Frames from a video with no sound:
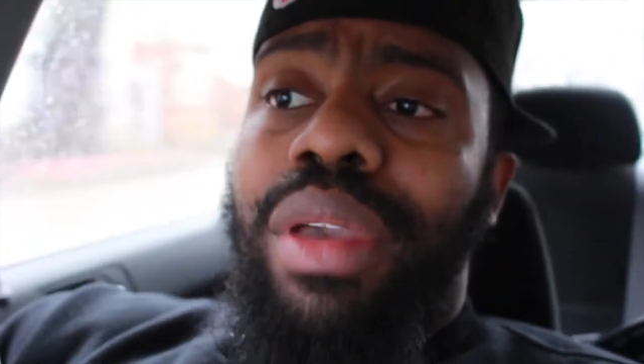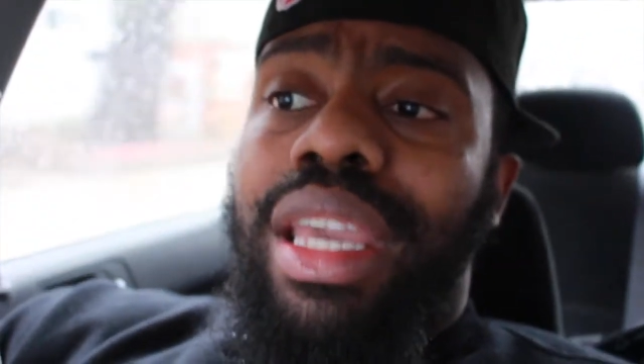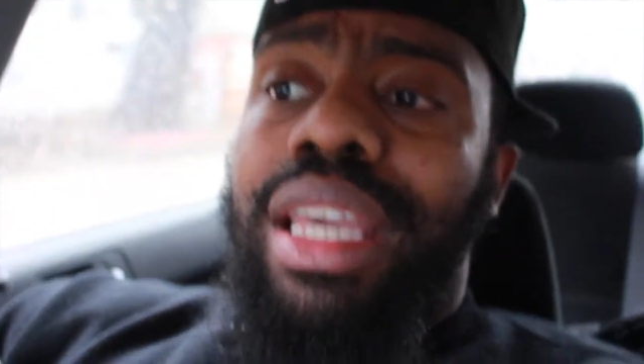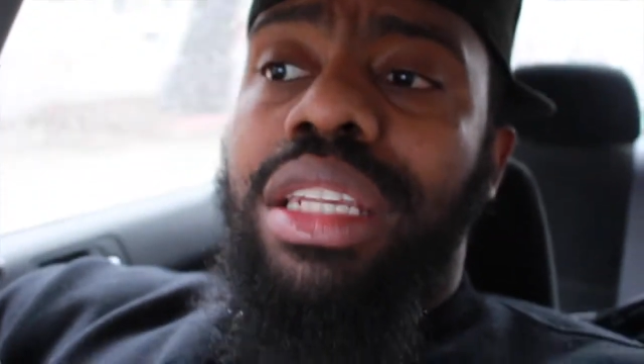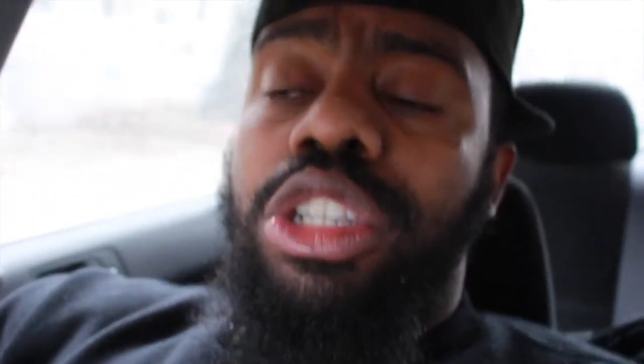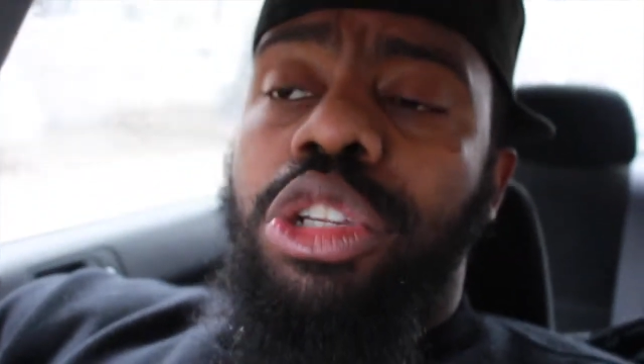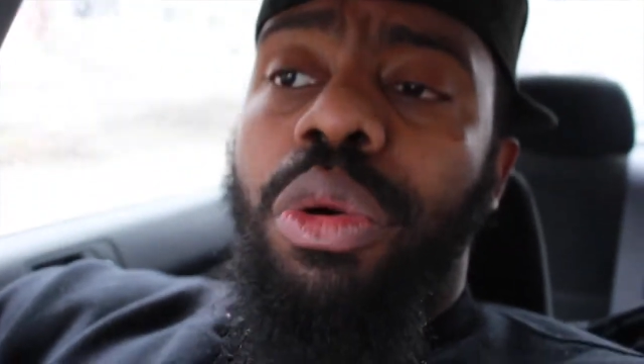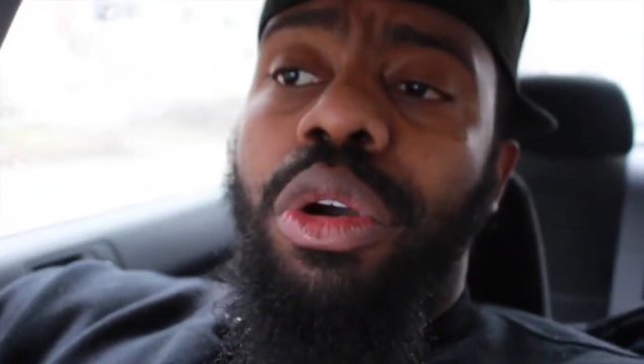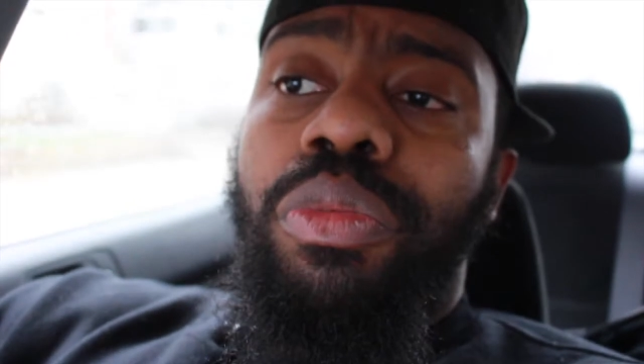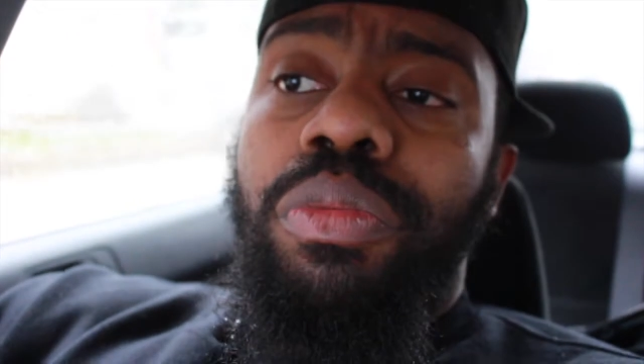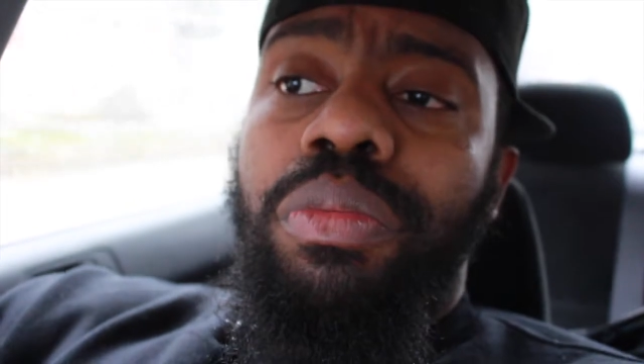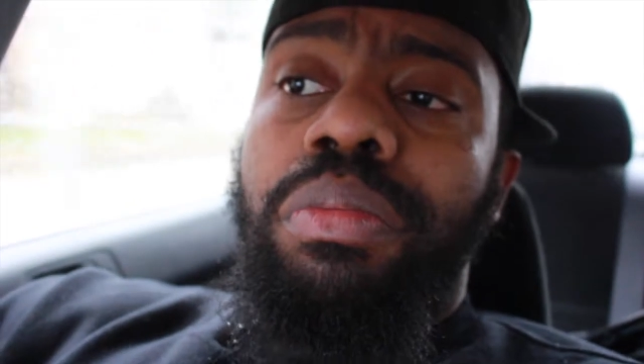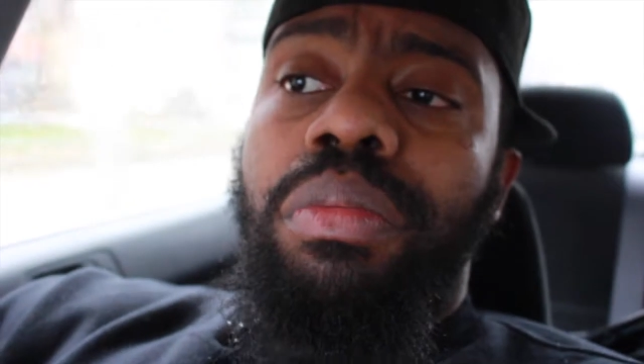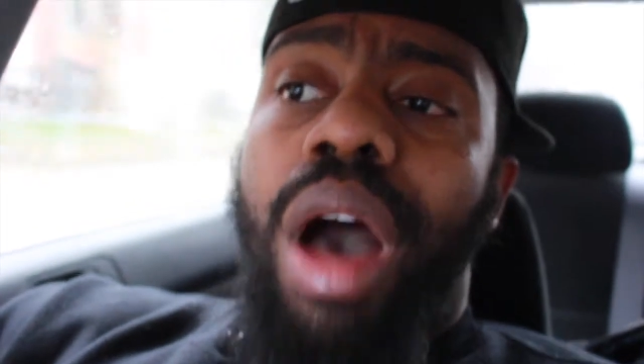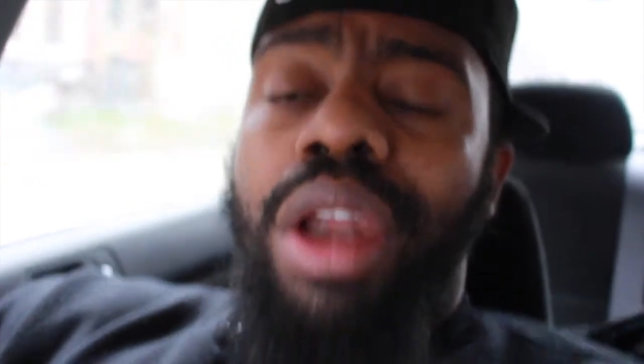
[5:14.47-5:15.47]
into a
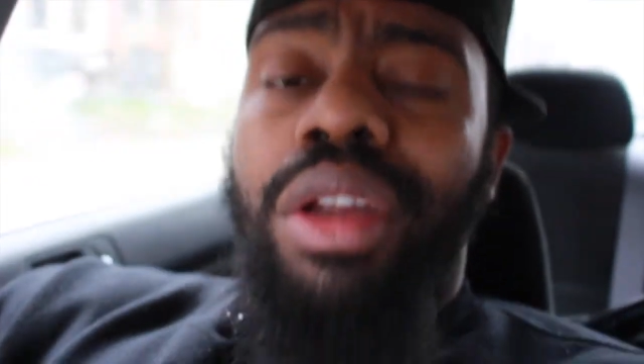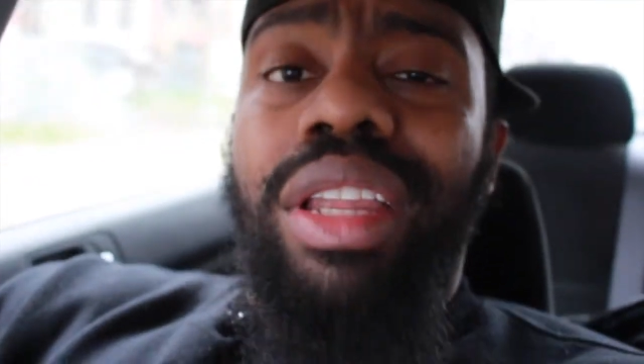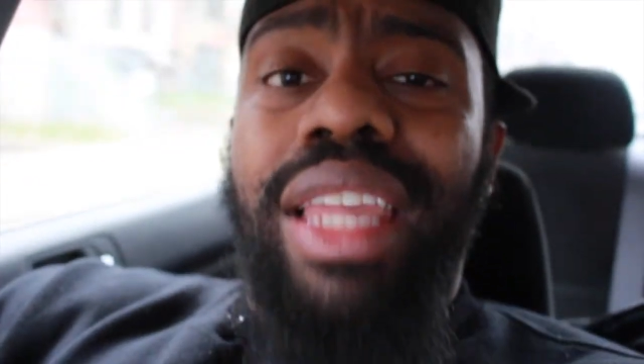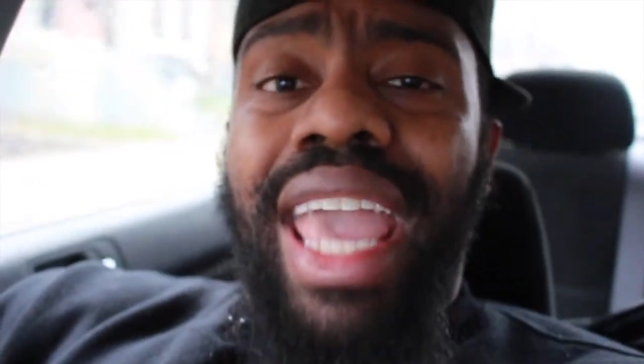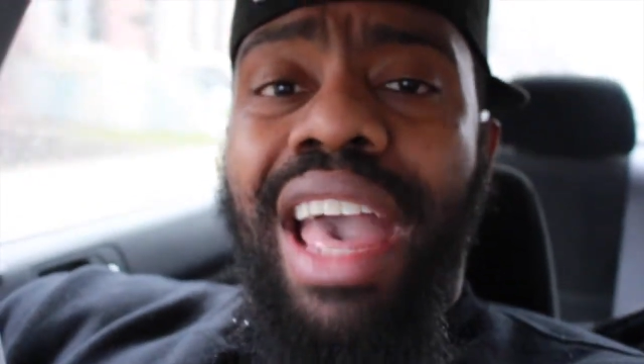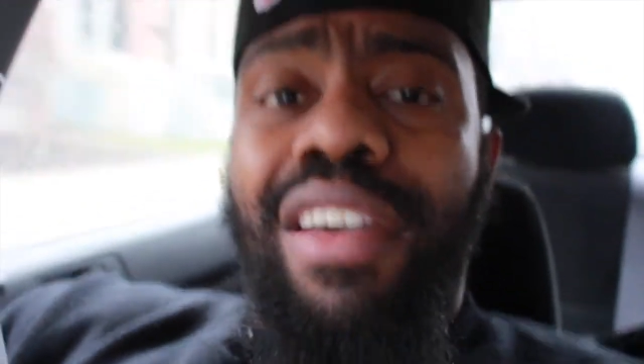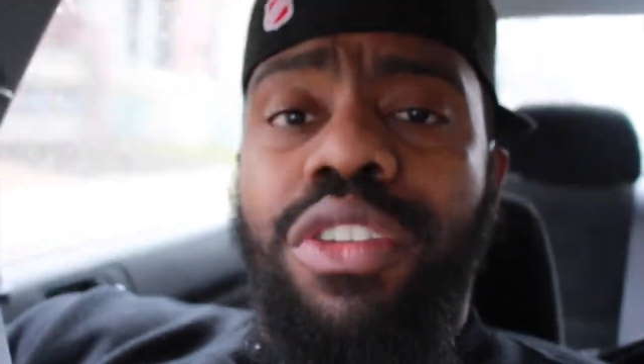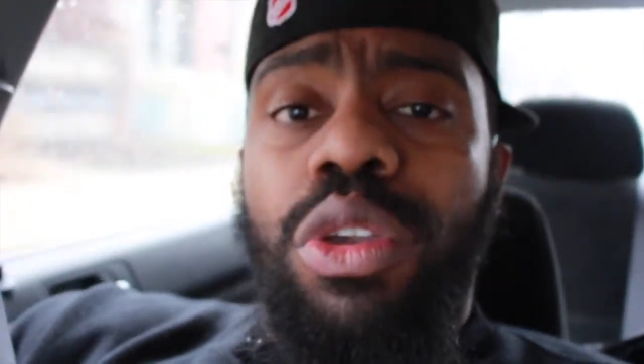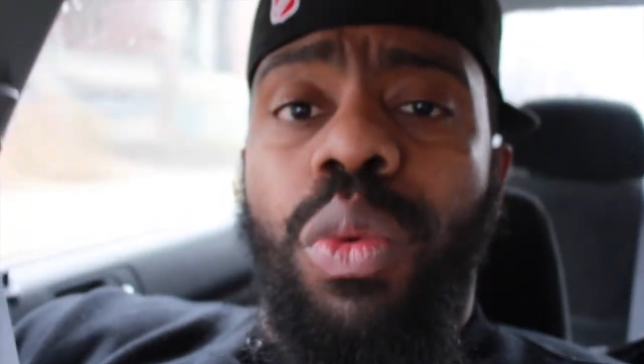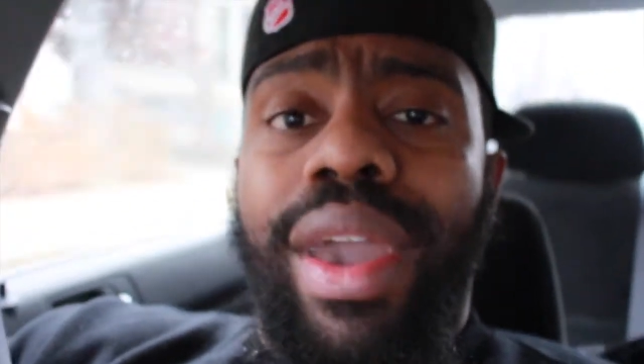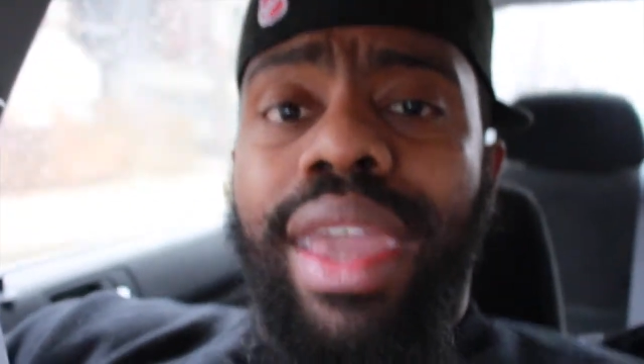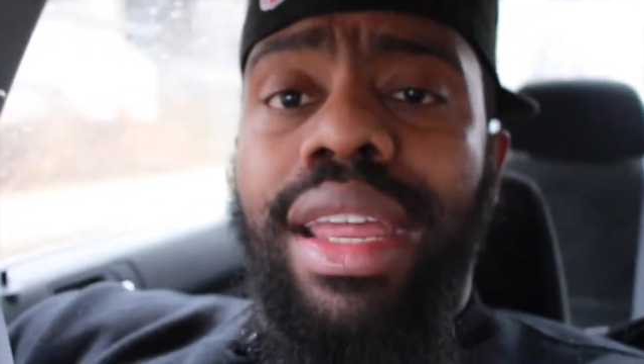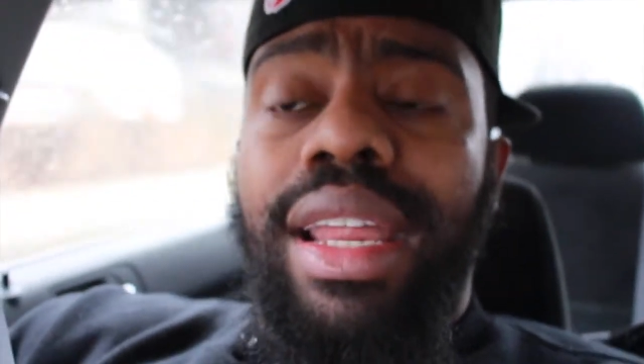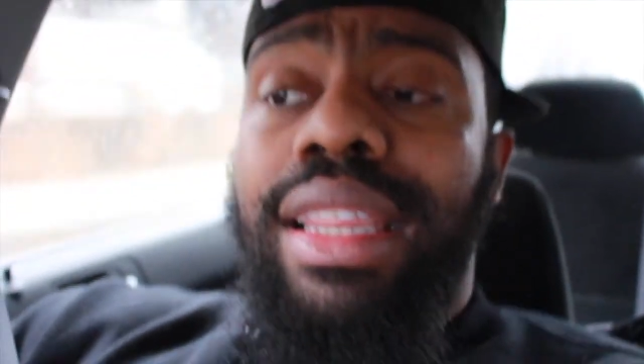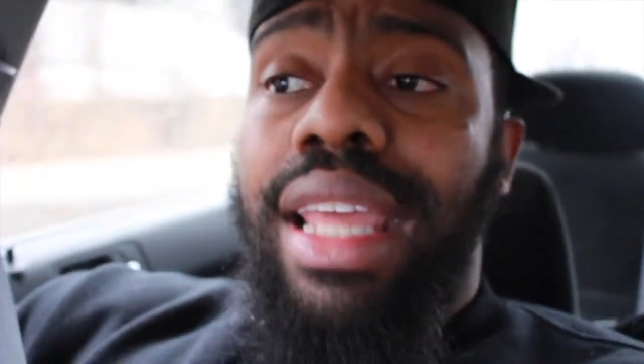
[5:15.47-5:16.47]
moderately heavy weight,